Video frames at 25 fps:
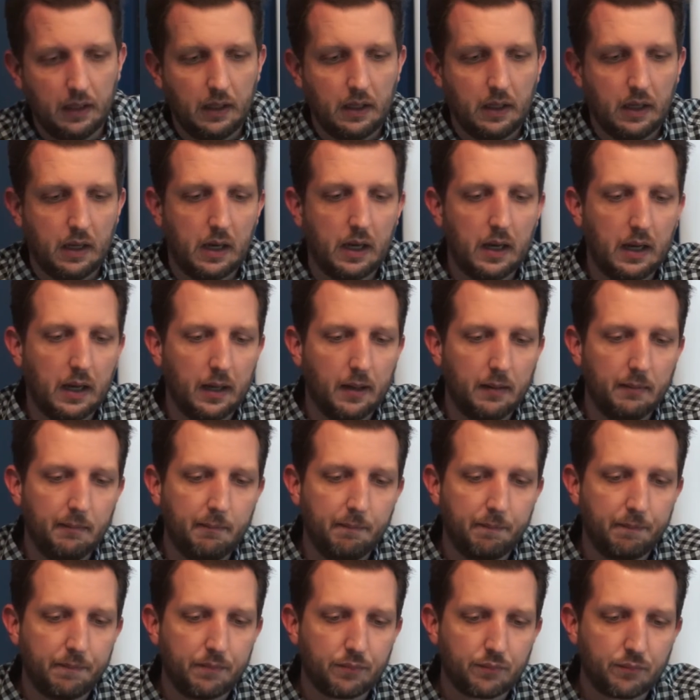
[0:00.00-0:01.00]

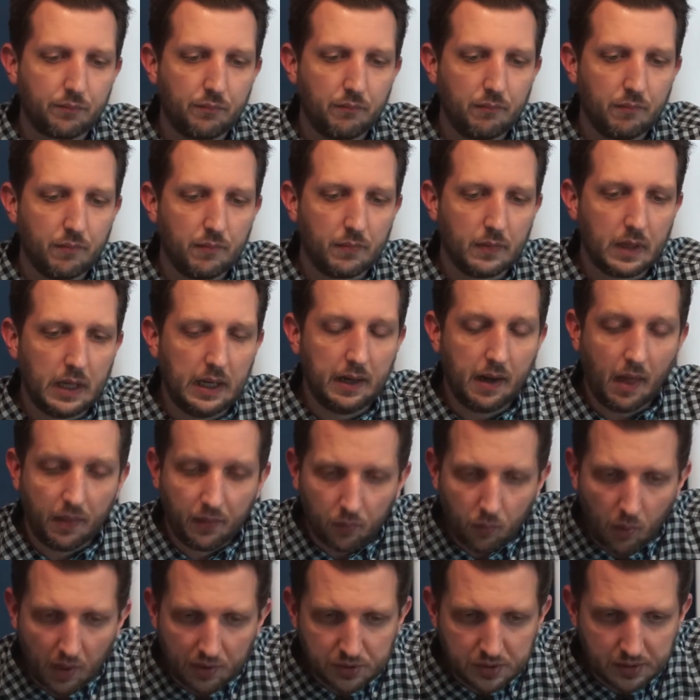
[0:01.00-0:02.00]

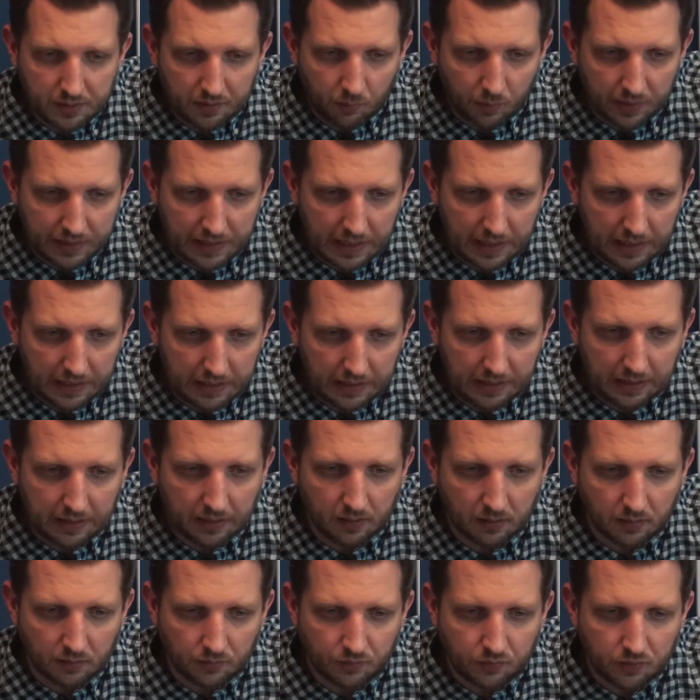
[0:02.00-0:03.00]
Another question that we get
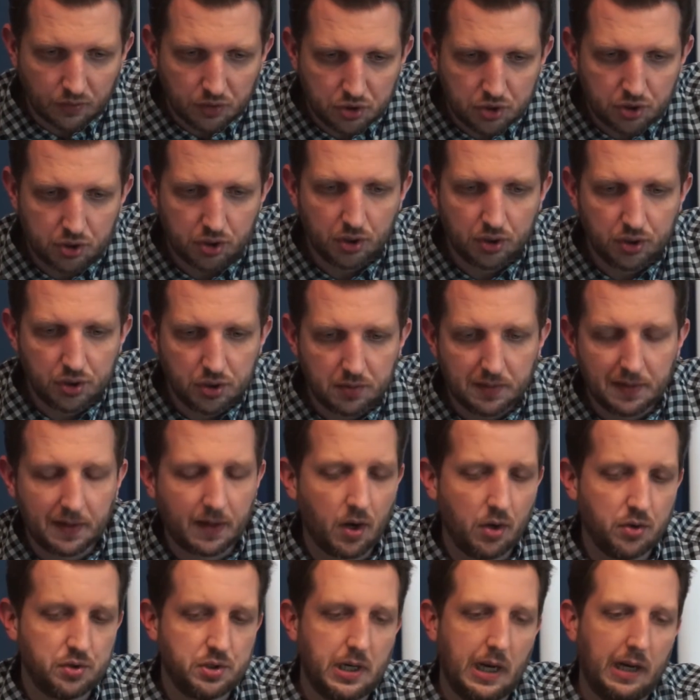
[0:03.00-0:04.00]
is, should you
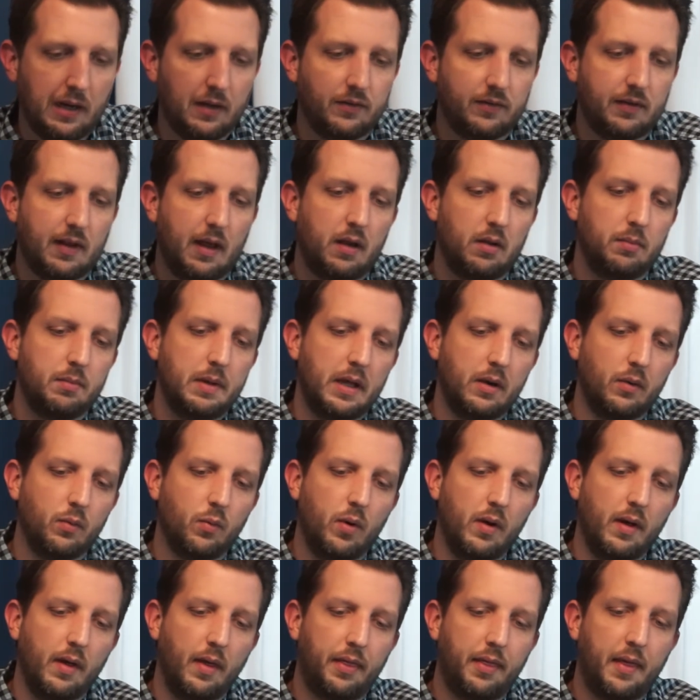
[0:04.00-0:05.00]
negotiate a settlement
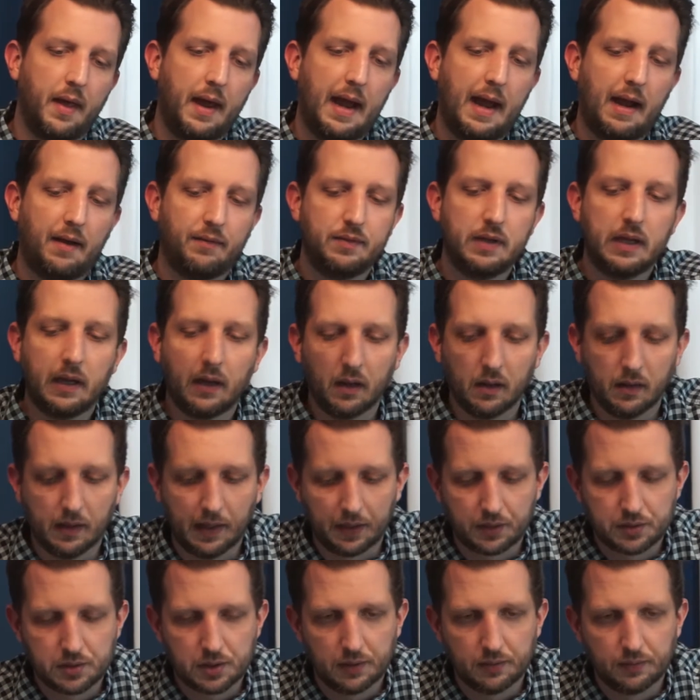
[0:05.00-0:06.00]
with Afni
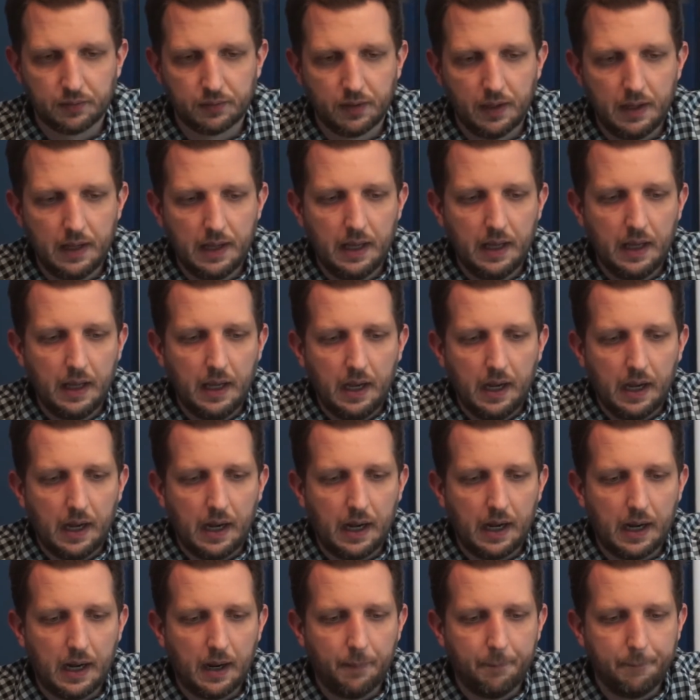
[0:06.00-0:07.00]
Collections?
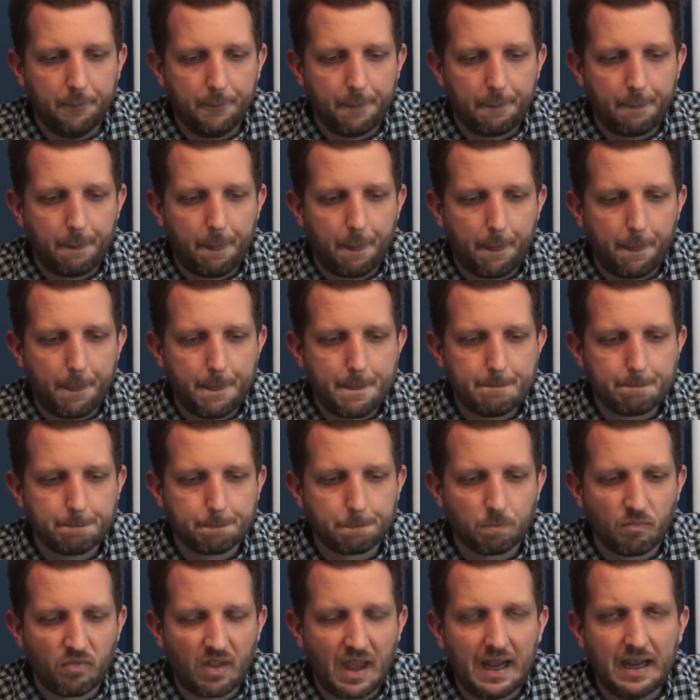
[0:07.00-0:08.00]
And
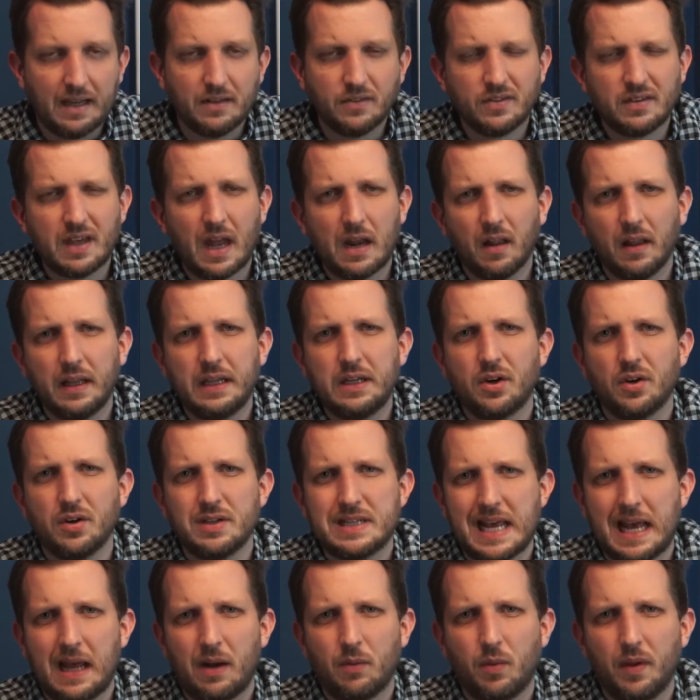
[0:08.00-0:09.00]
settling your
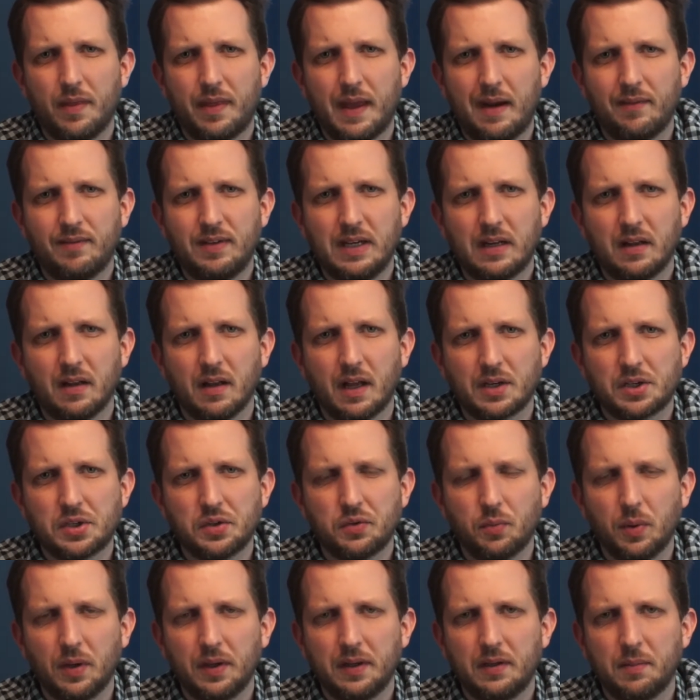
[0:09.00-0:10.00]
debt with Afni
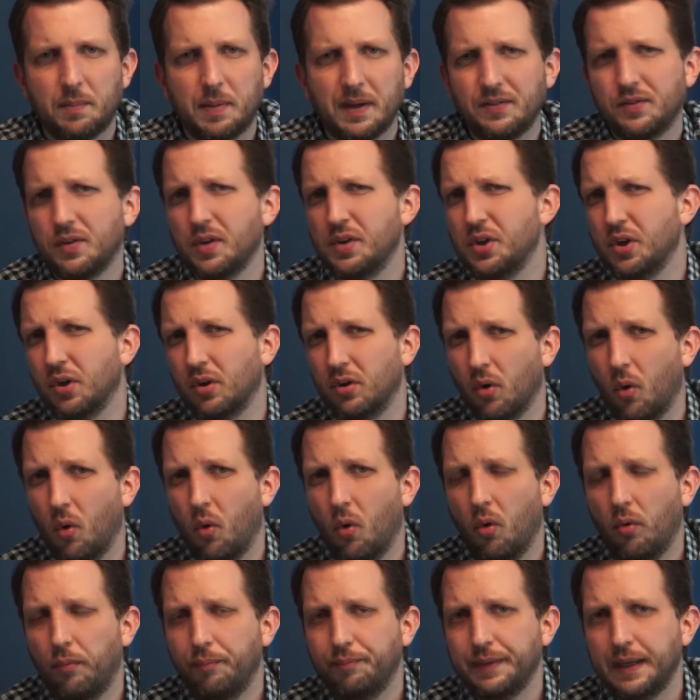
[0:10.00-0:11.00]
Collections really depends on your
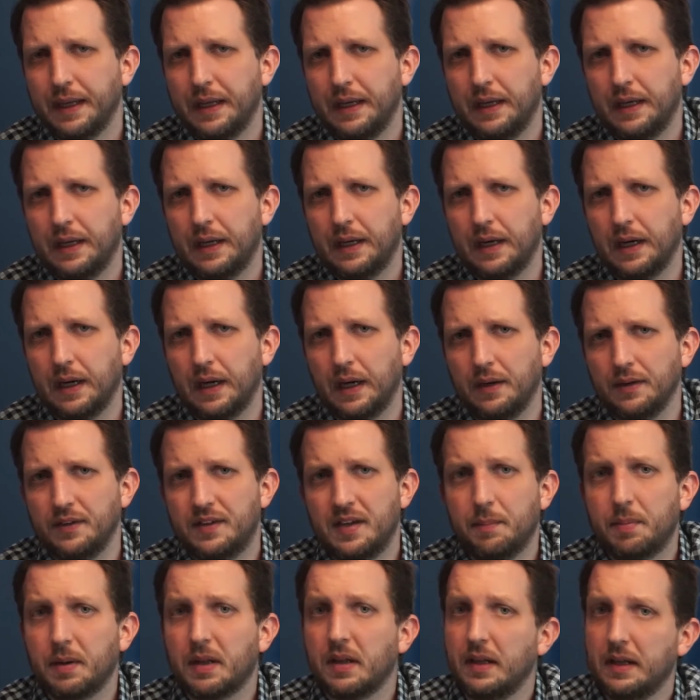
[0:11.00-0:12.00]
goal.
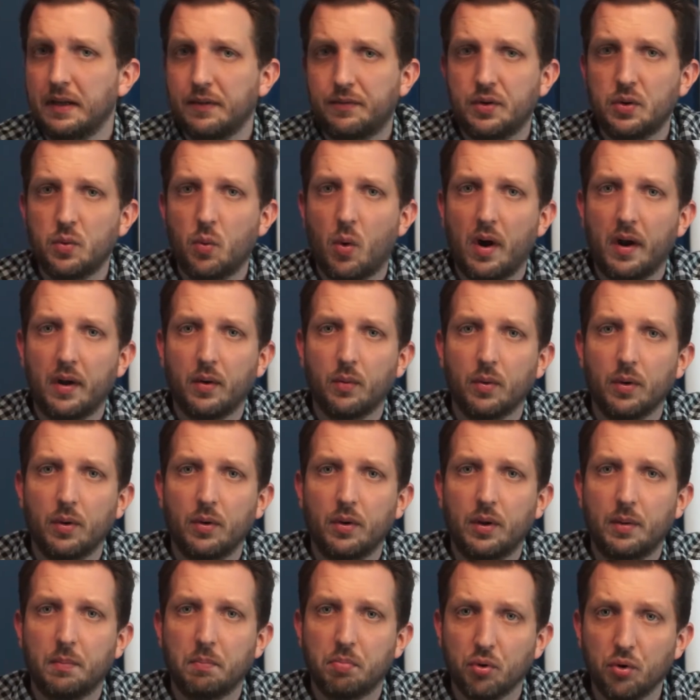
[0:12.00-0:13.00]
Typically, if you want to
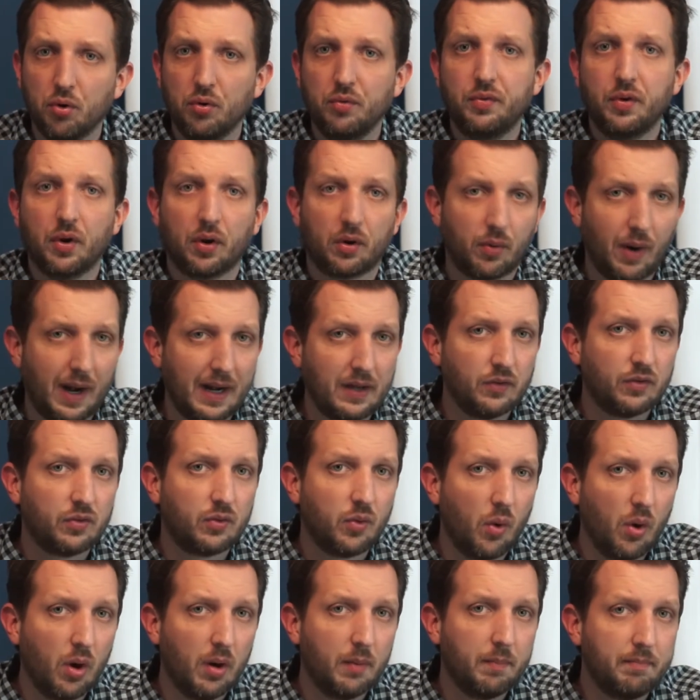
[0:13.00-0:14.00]
improve your credit
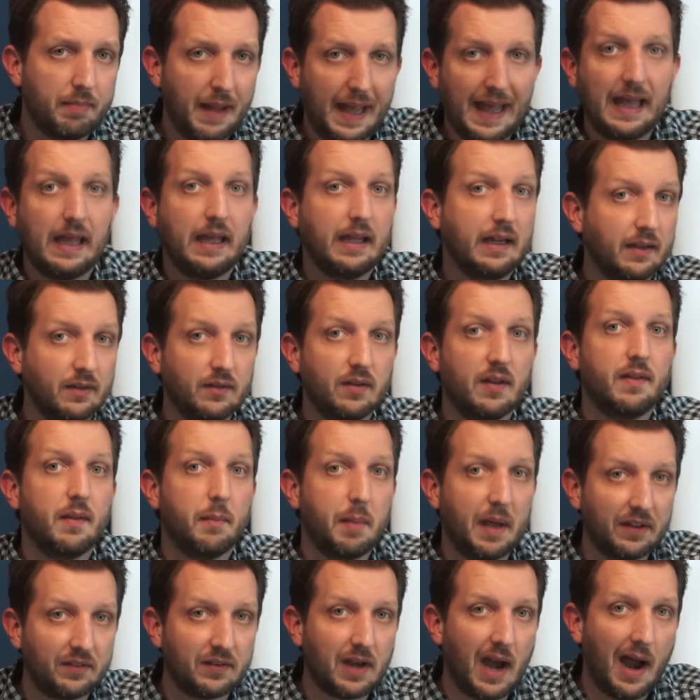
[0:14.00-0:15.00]
score, paying isn't the
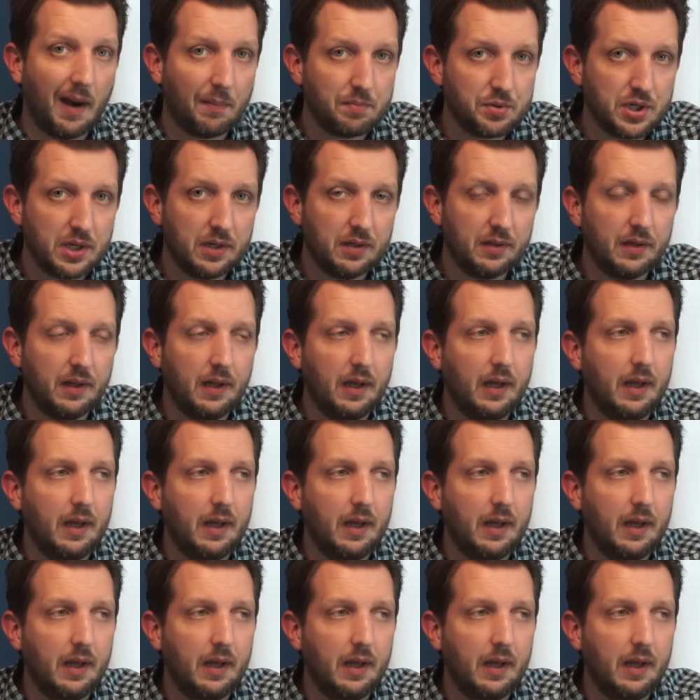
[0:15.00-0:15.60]
best option.